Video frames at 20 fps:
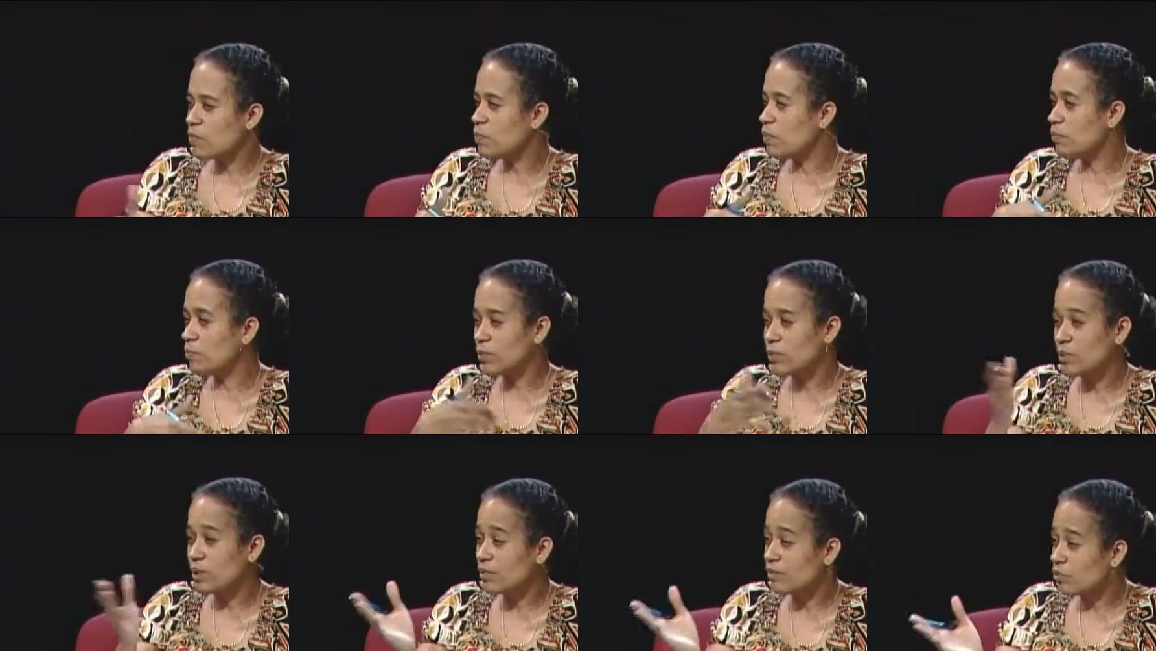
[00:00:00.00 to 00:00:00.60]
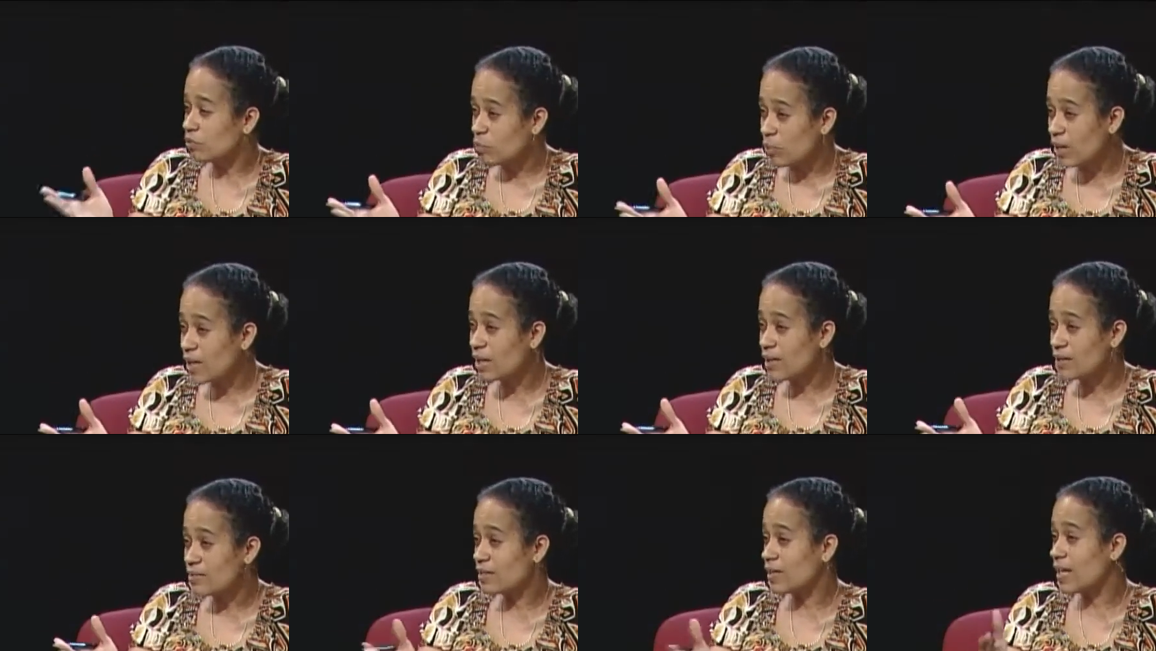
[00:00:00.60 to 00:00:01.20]
of people who live
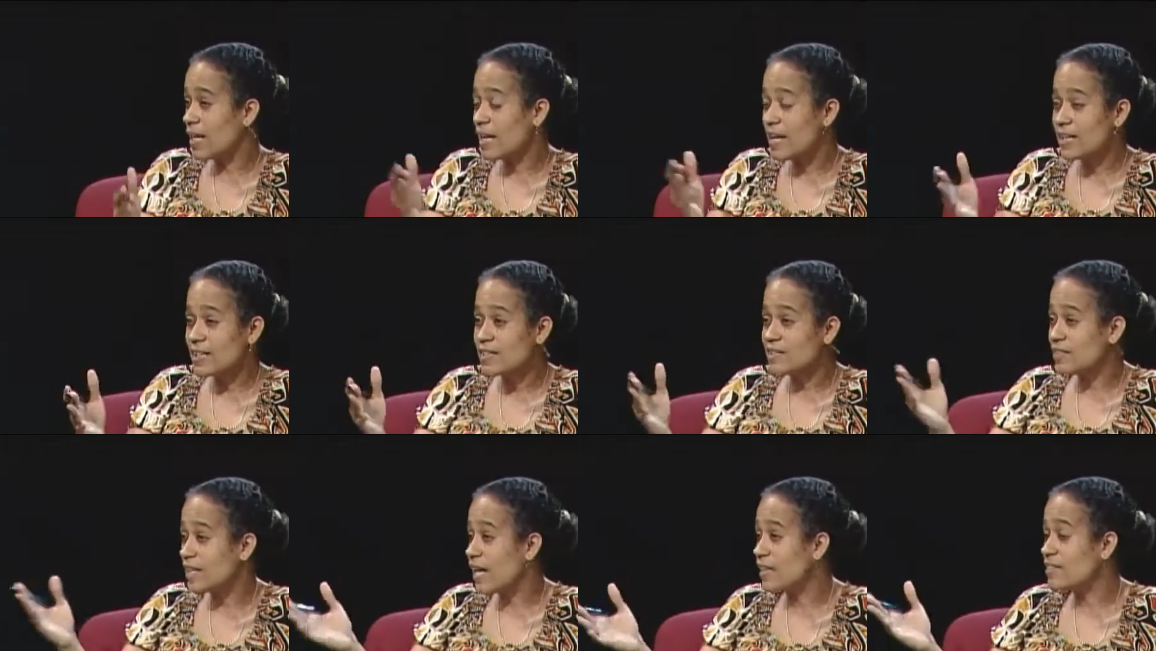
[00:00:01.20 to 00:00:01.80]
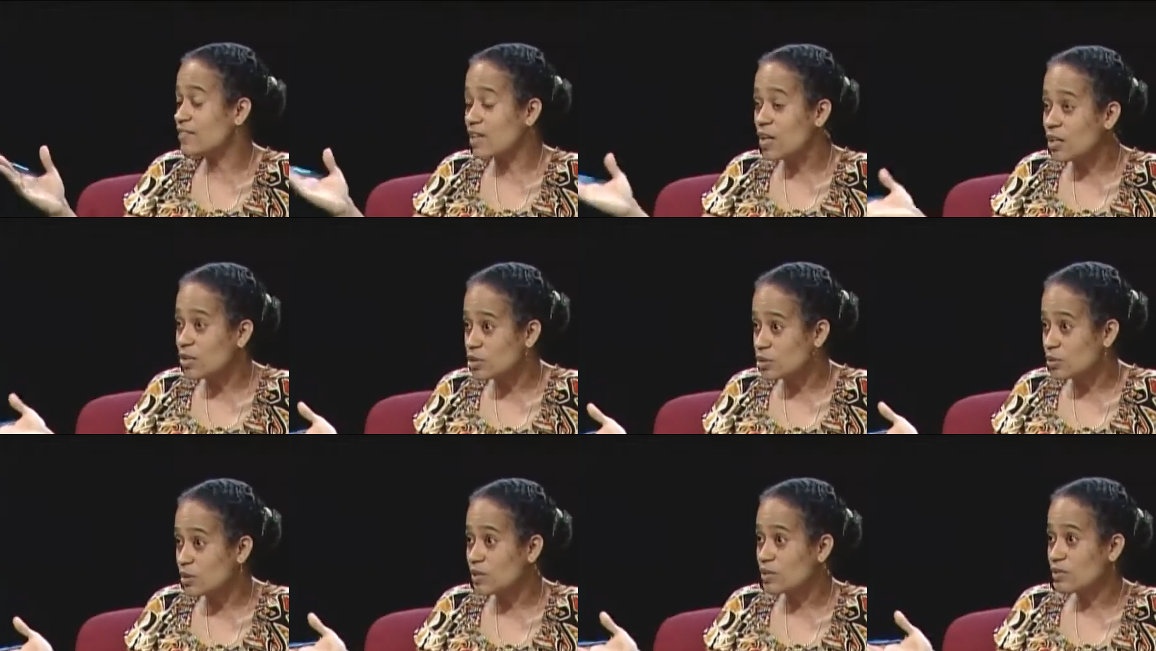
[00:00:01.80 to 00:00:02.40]
way into their 80s, 90s,
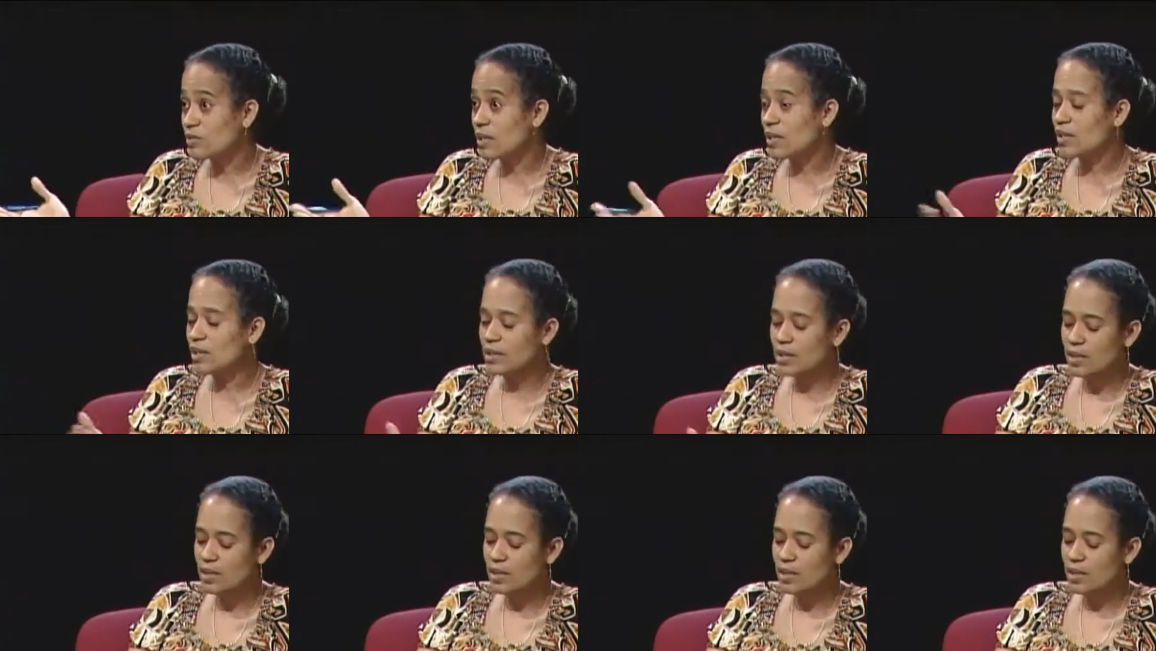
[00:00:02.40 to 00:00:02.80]
100s, right?